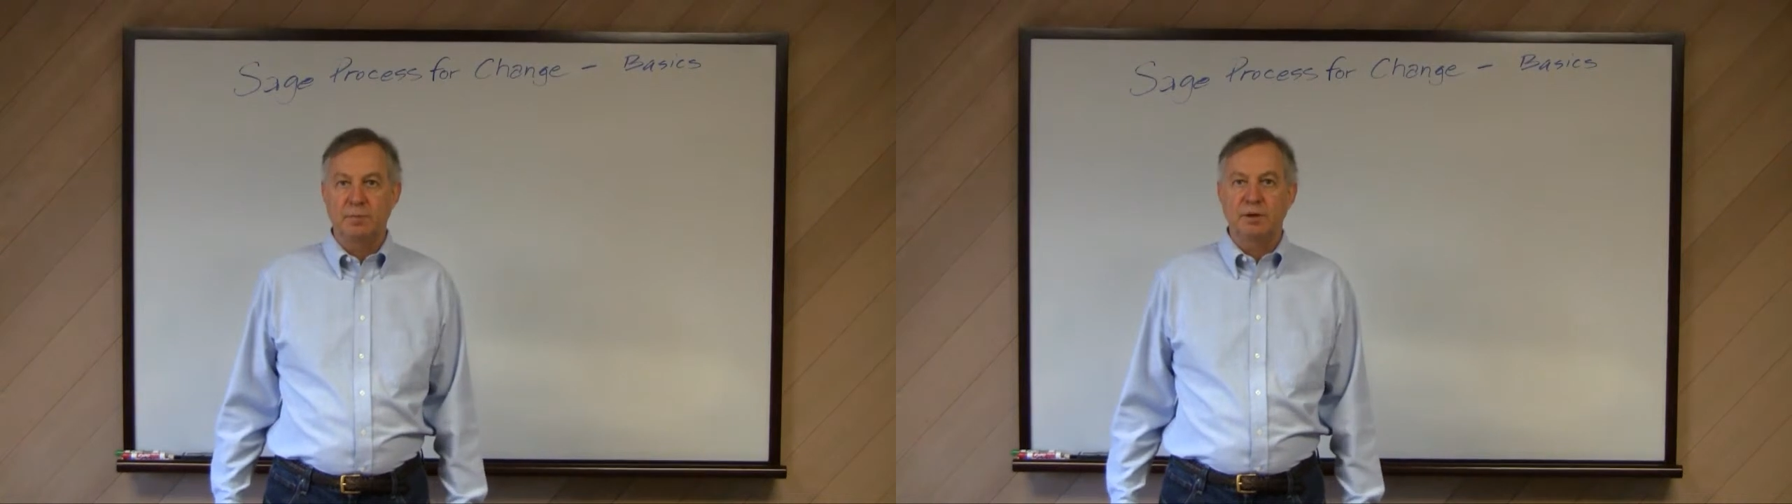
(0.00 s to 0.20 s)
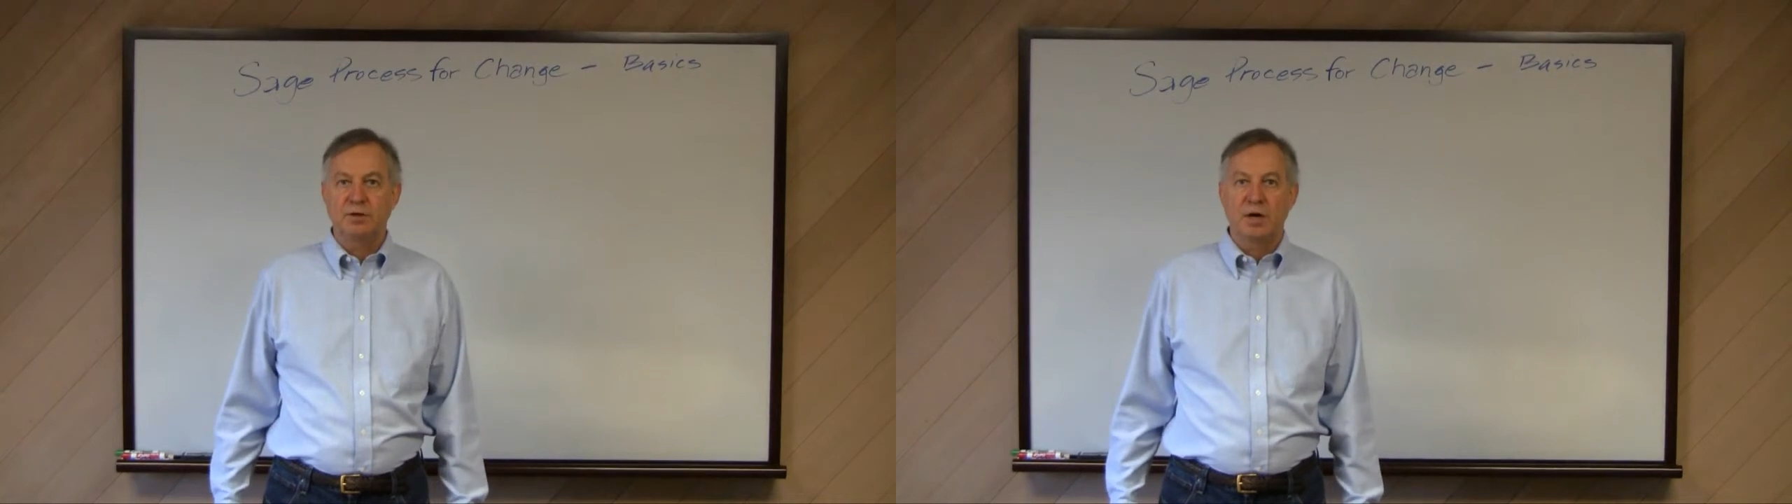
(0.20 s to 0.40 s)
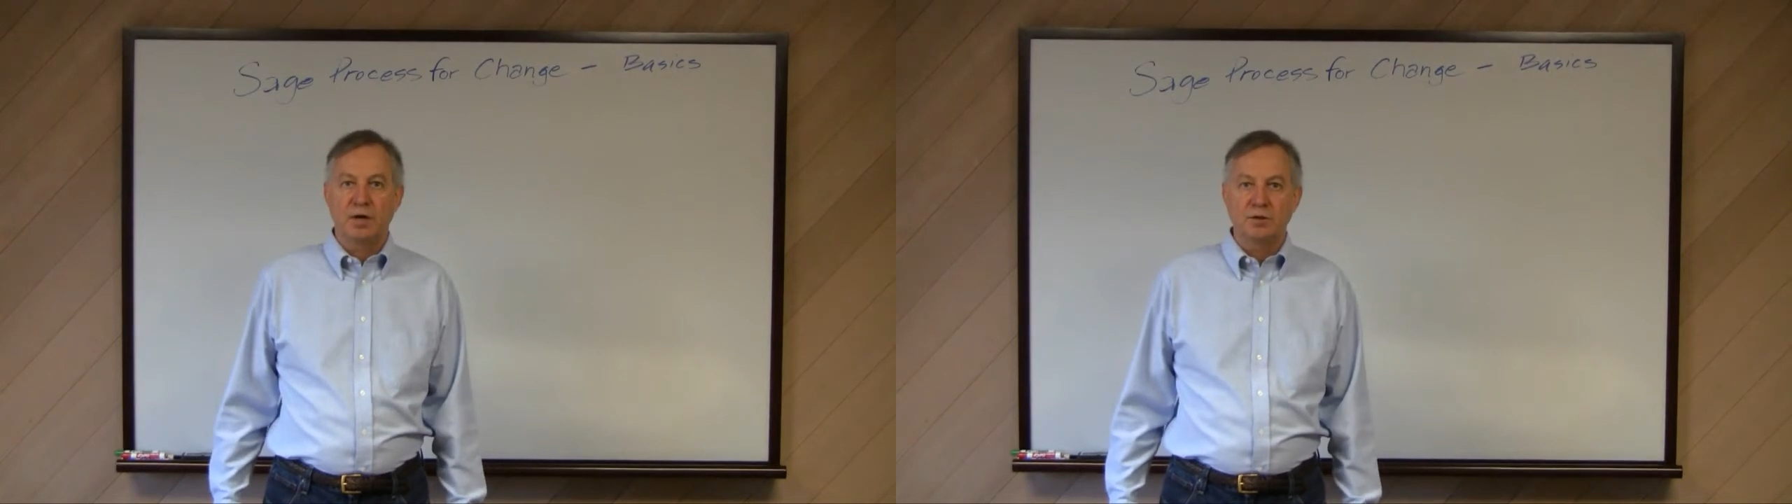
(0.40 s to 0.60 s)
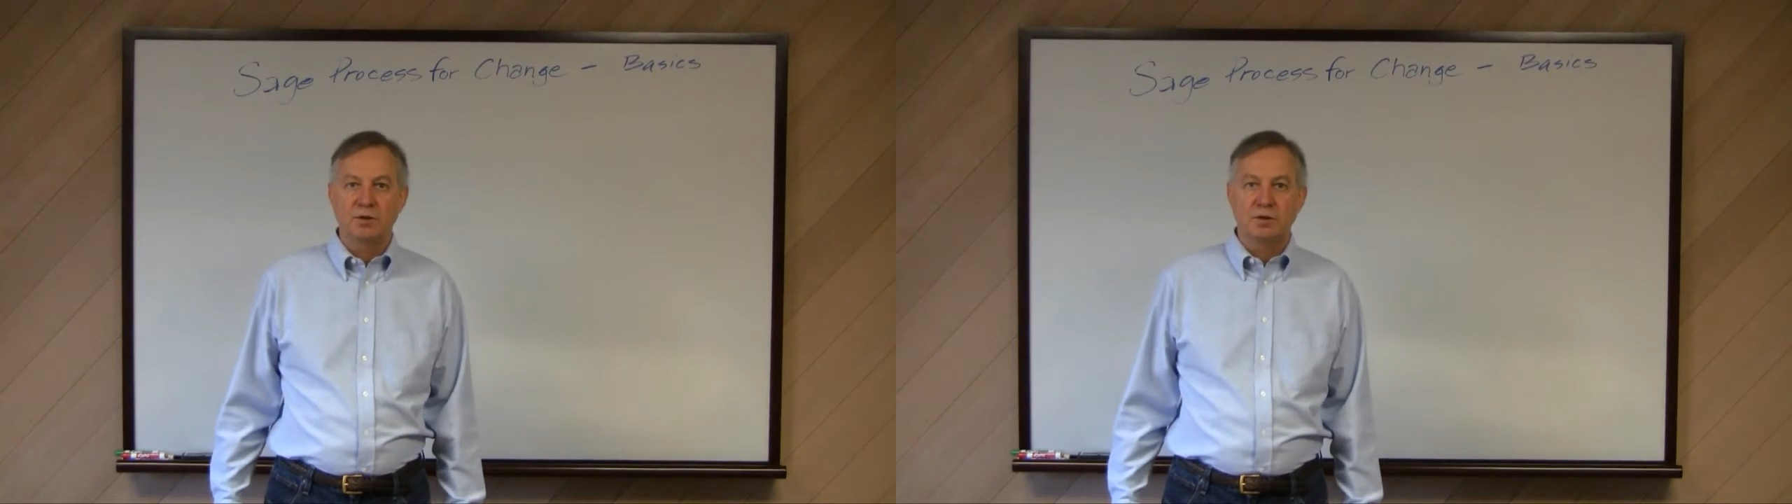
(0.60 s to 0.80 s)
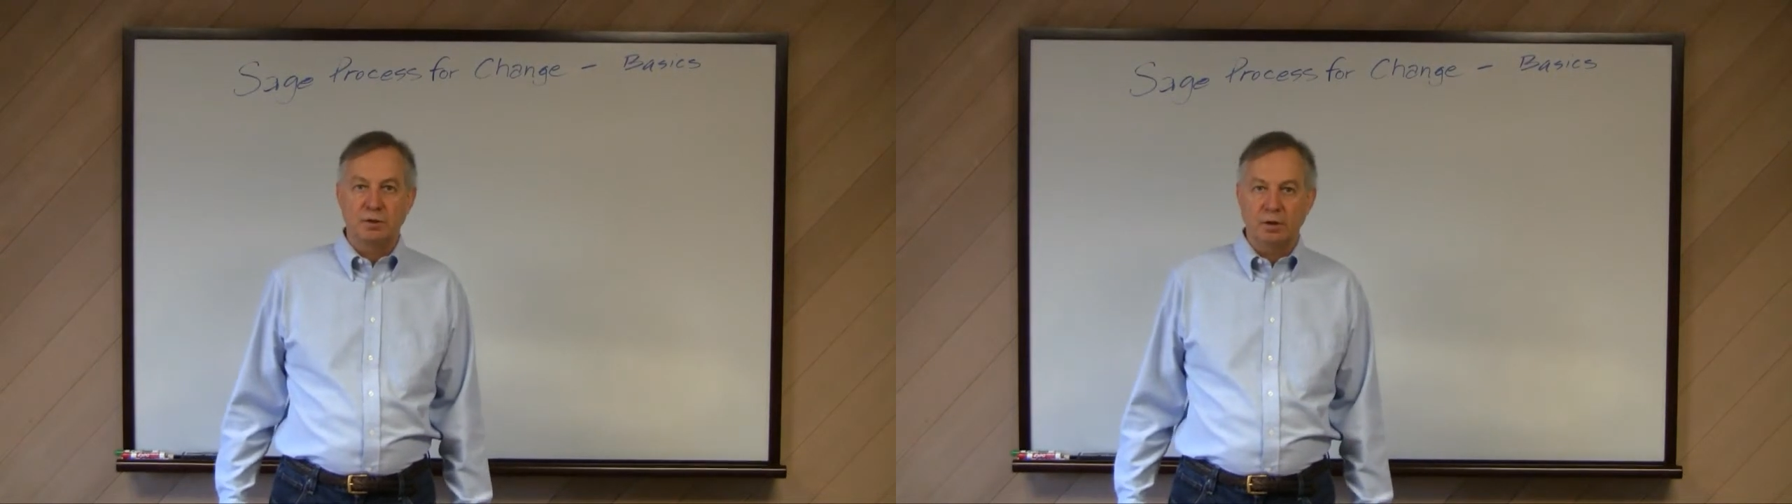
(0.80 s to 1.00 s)
make
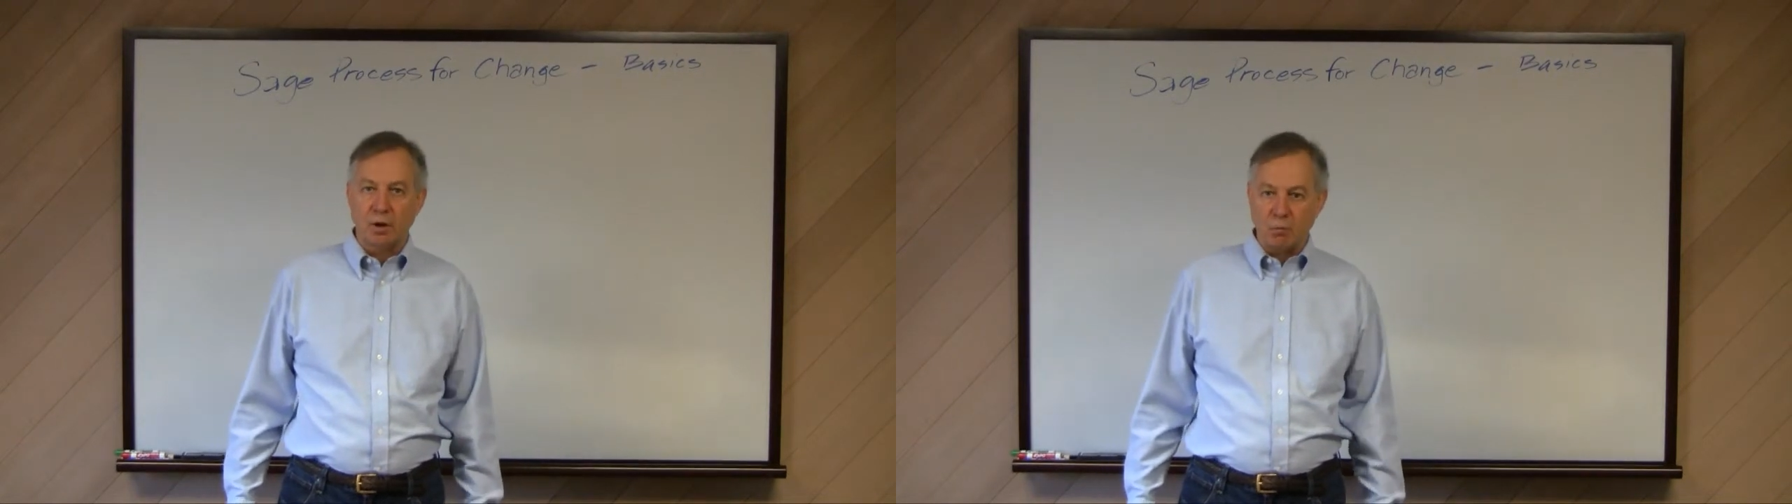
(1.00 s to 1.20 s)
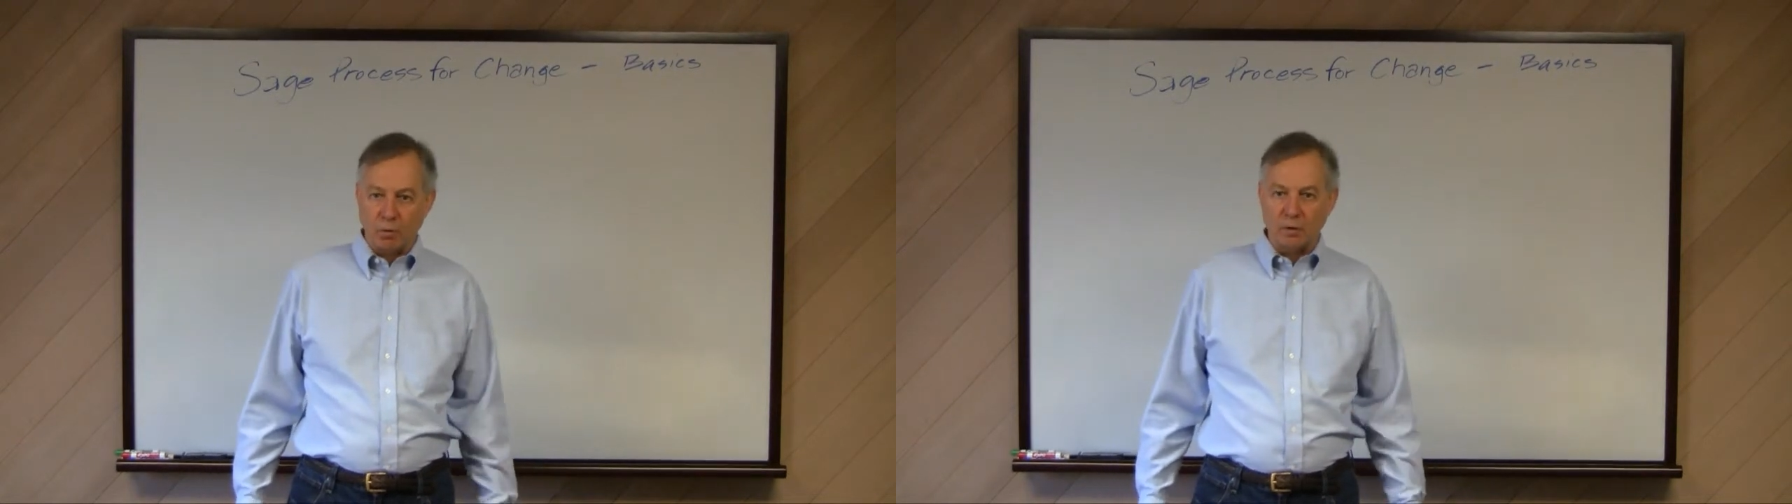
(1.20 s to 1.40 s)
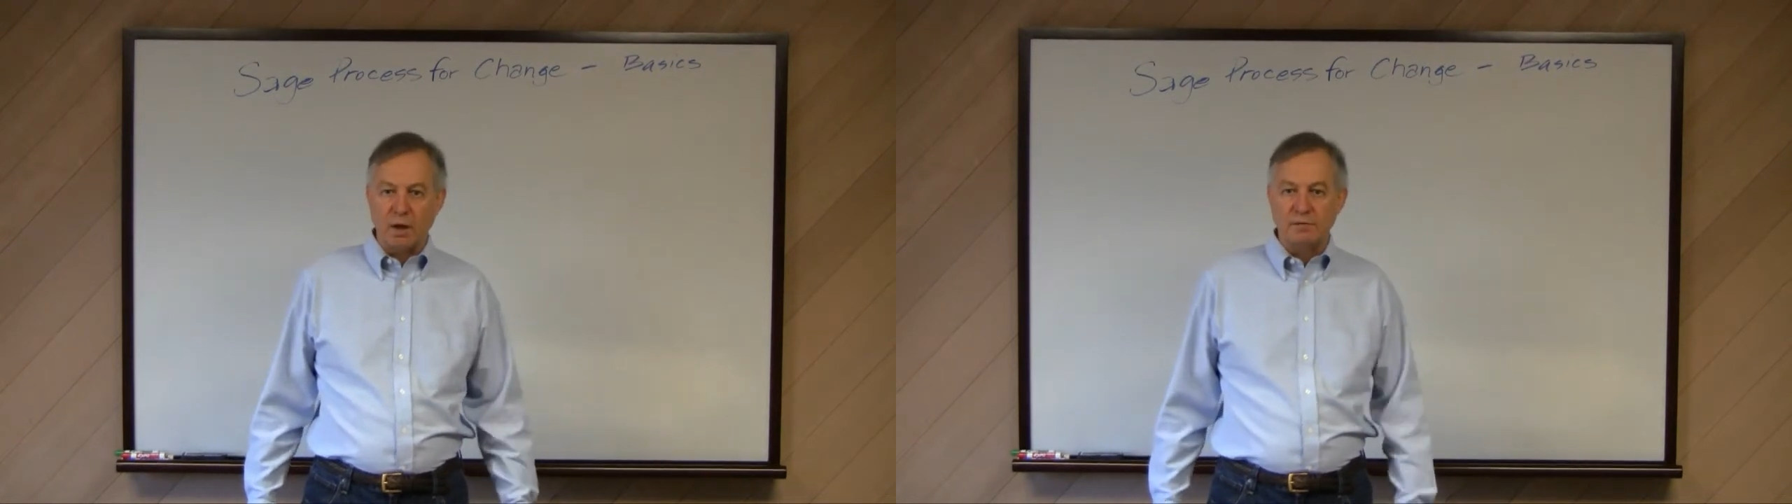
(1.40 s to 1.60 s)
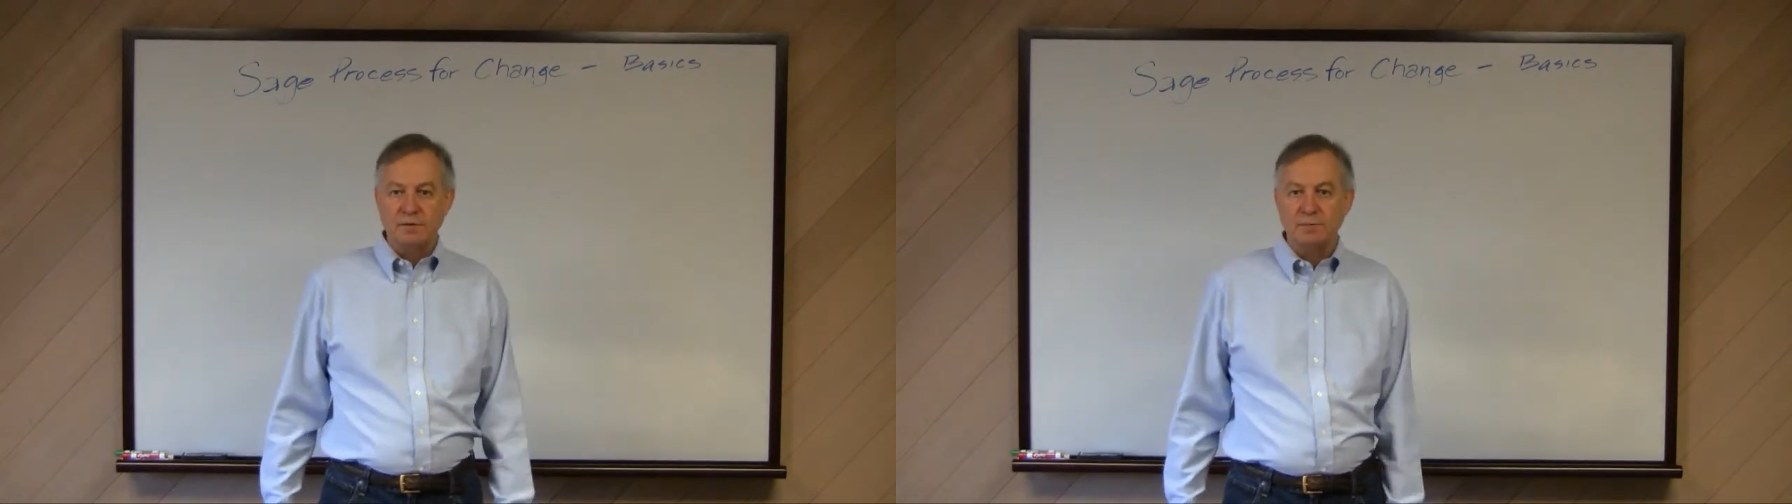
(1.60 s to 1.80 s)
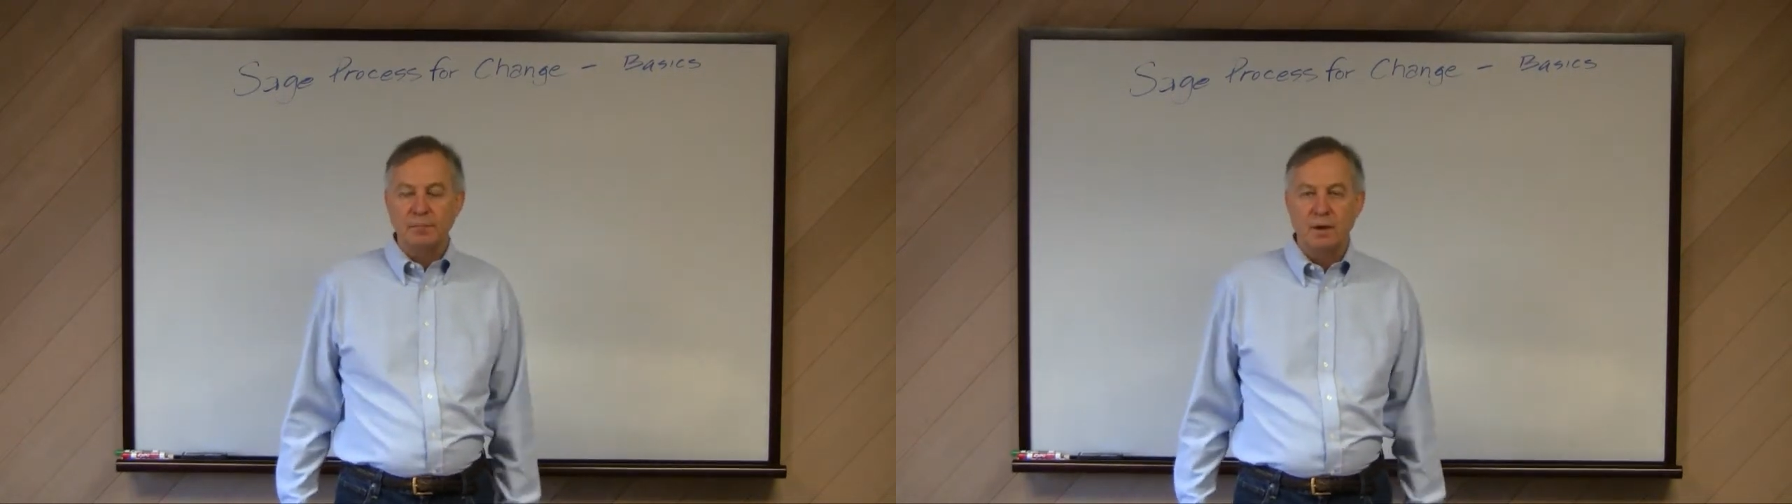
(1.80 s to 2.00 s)
change in our work lives?